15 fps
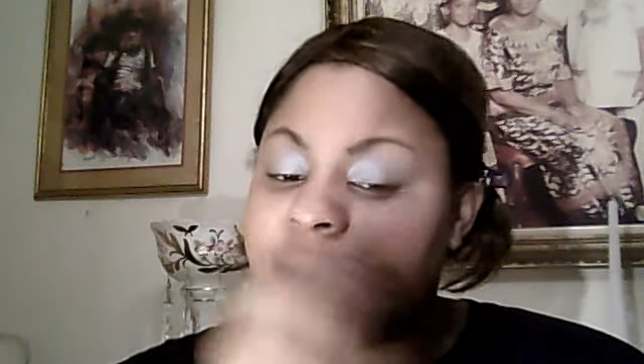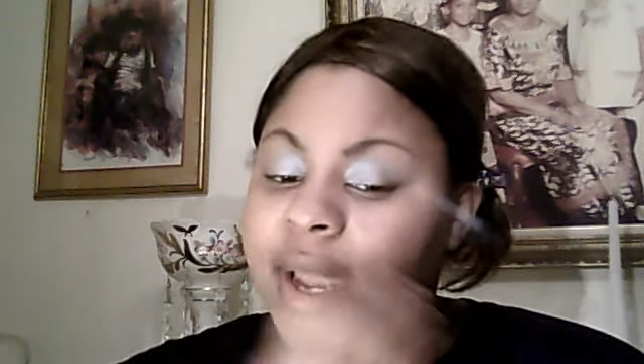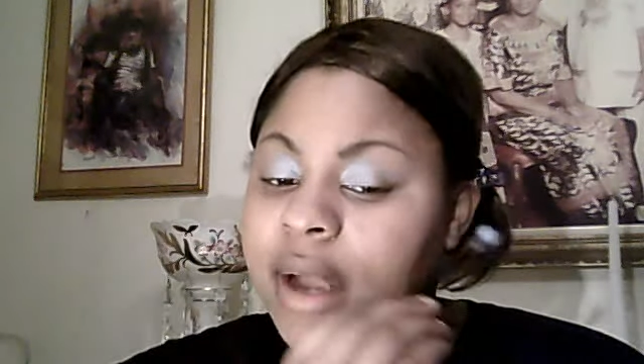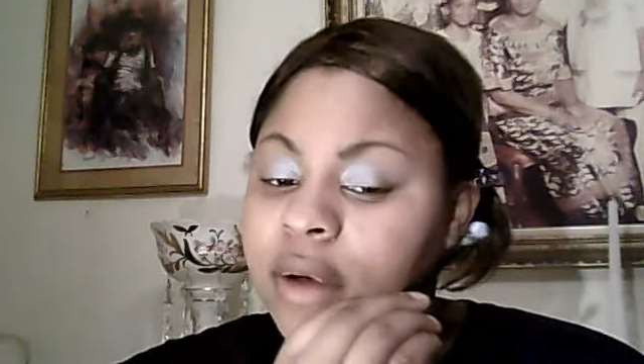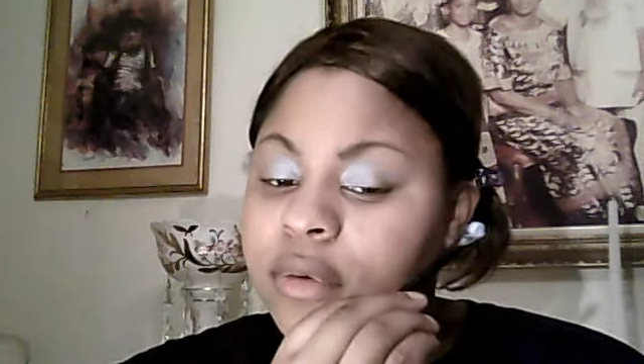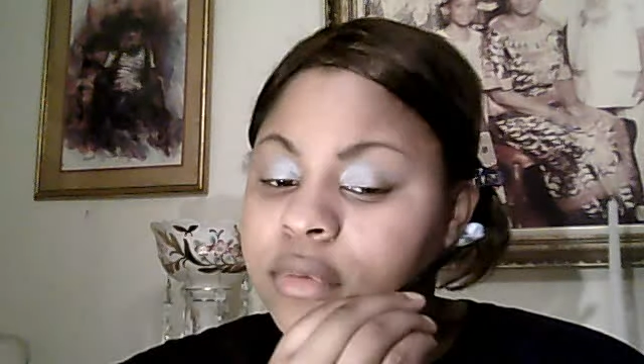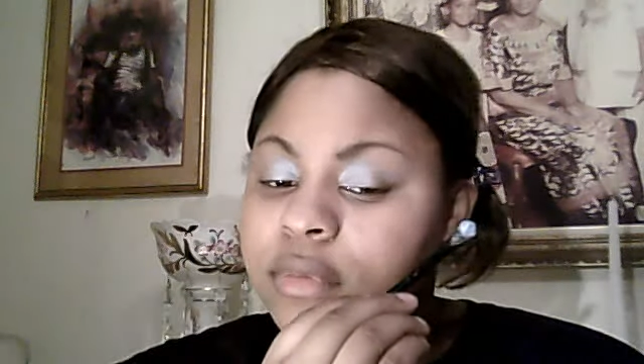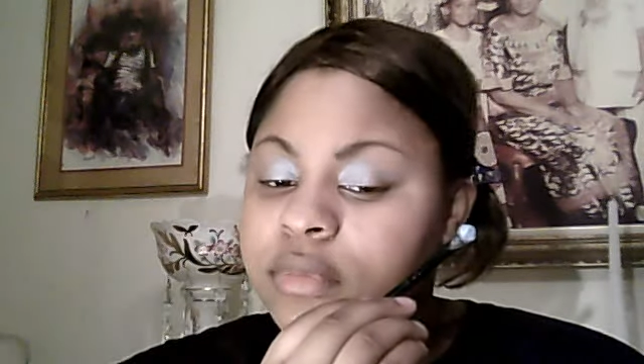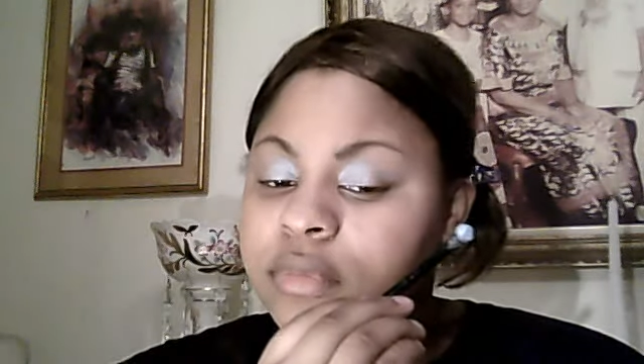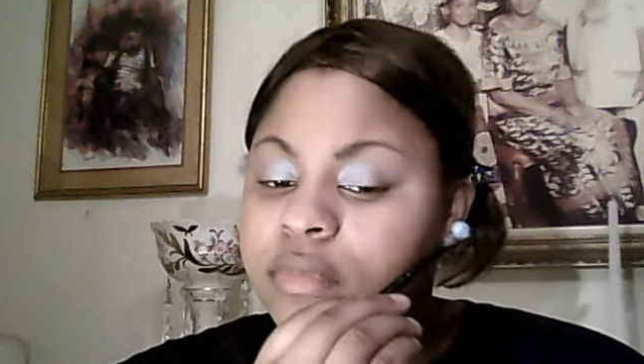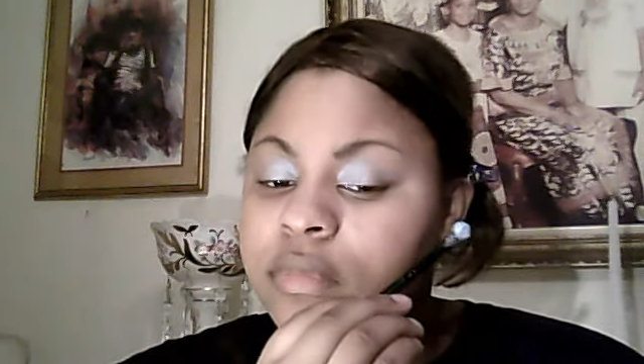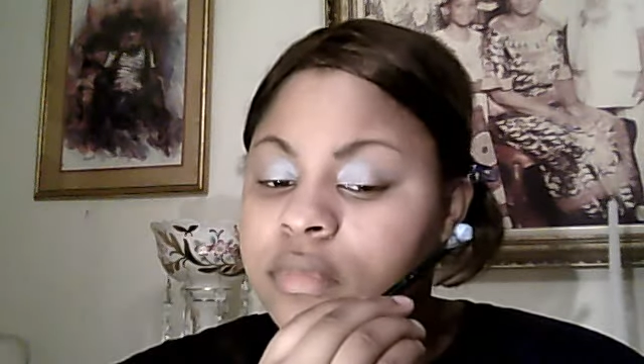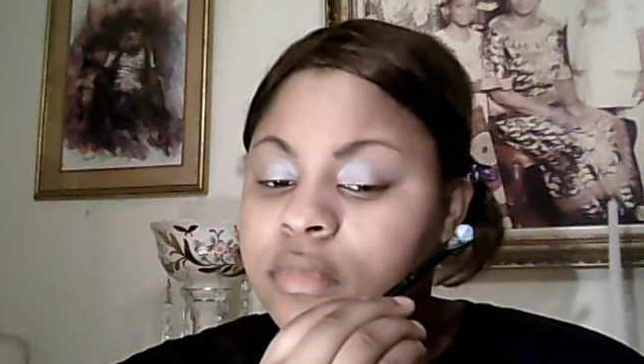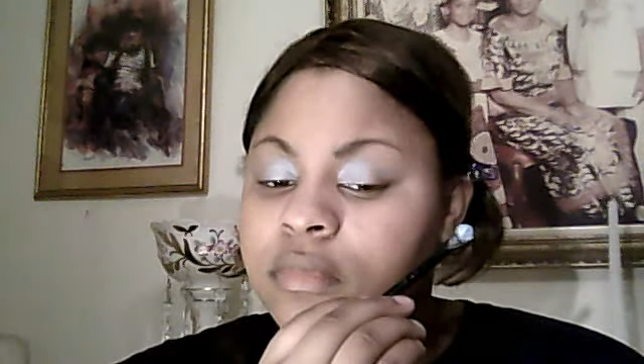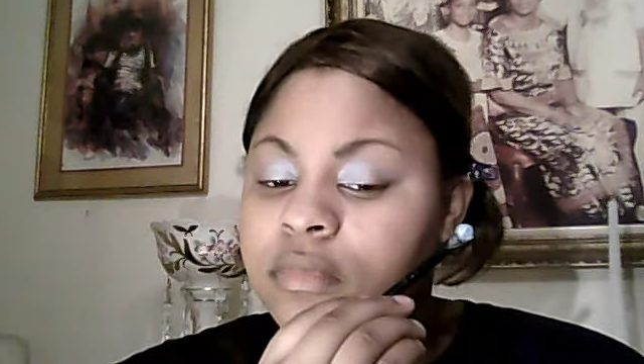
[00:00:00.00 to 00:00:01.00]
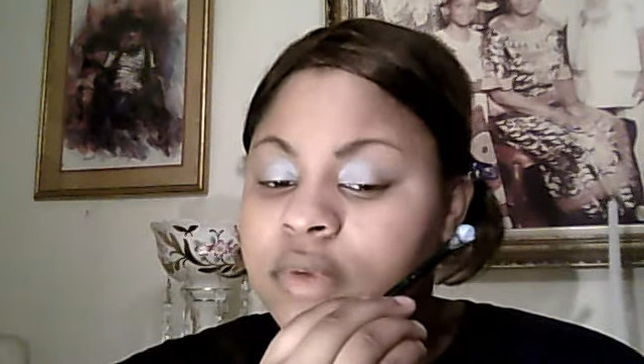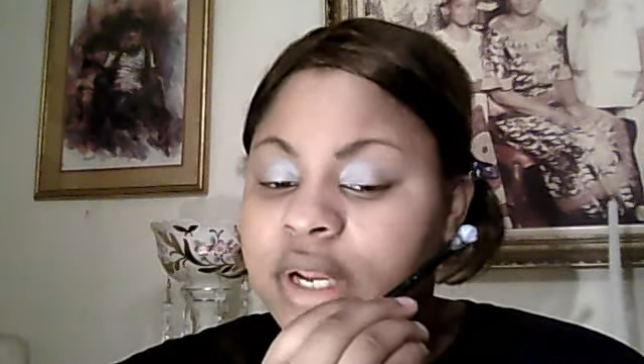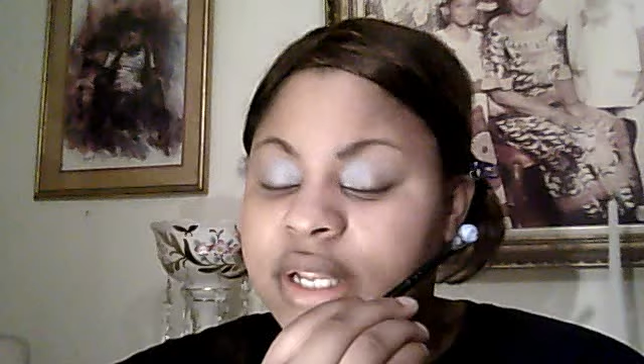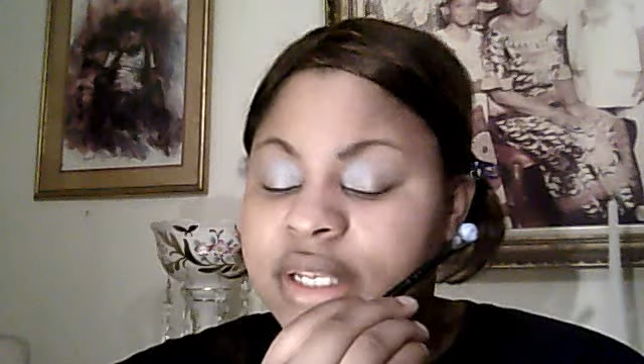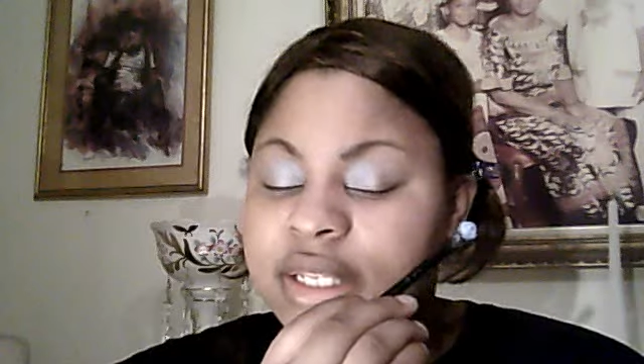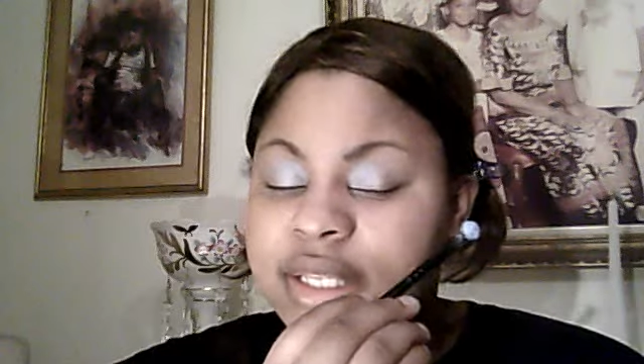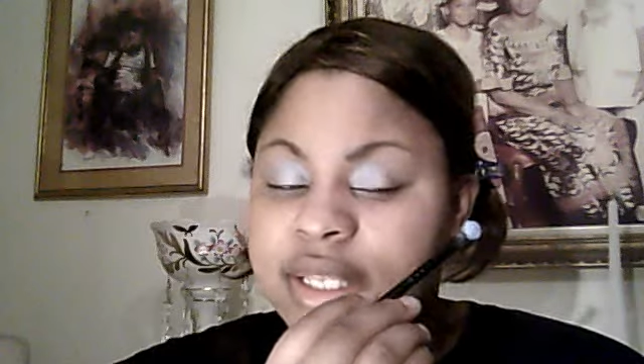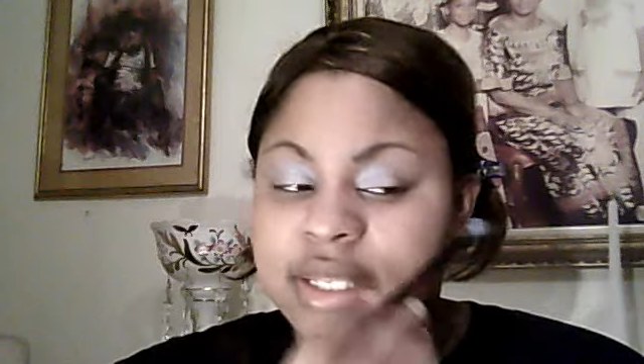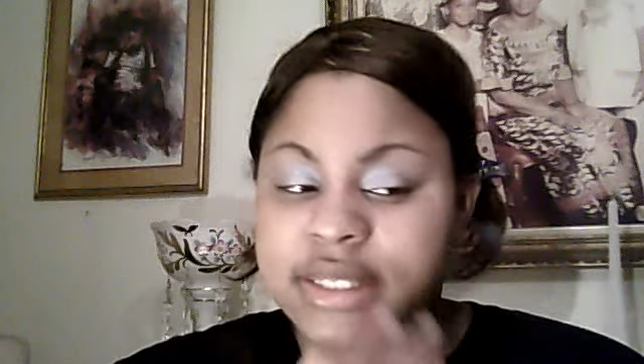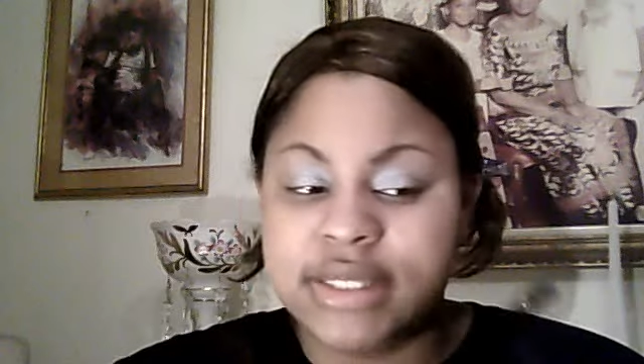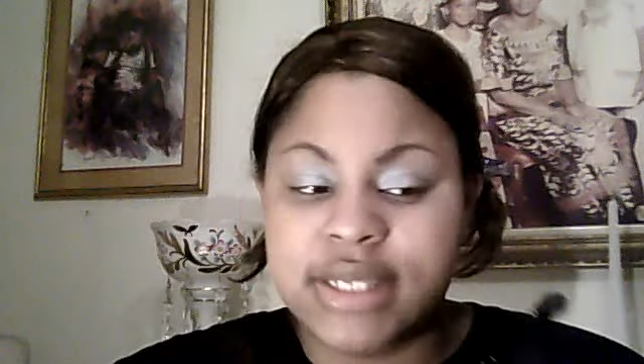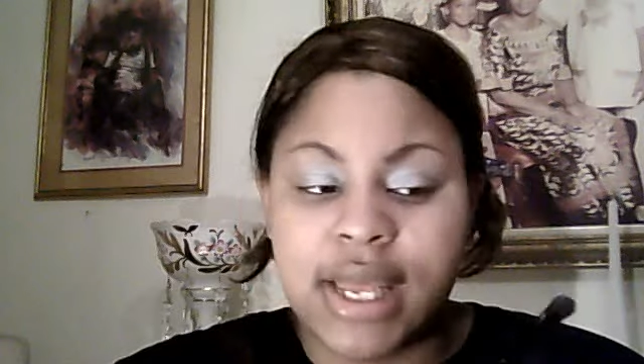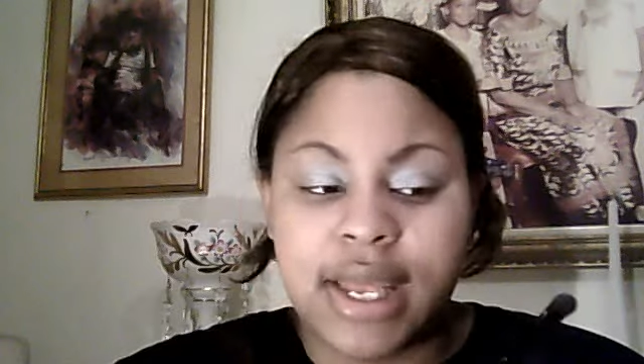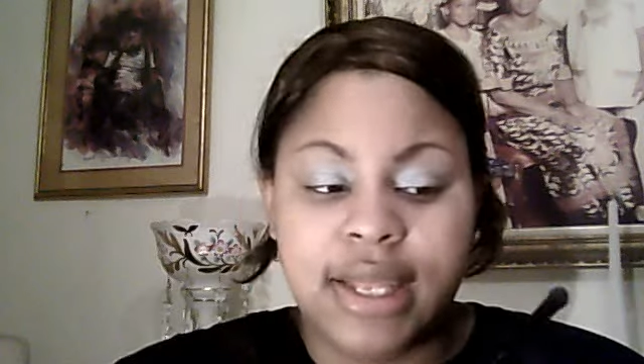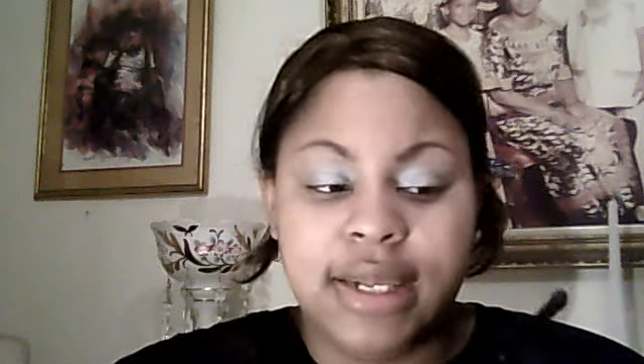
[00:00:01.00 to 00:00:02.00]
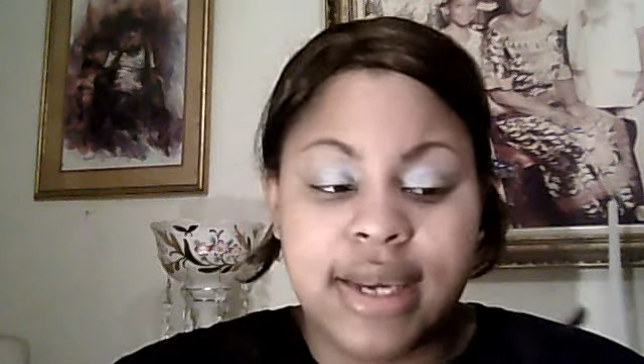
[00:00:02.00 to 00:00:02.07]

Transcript: out when I did the inside.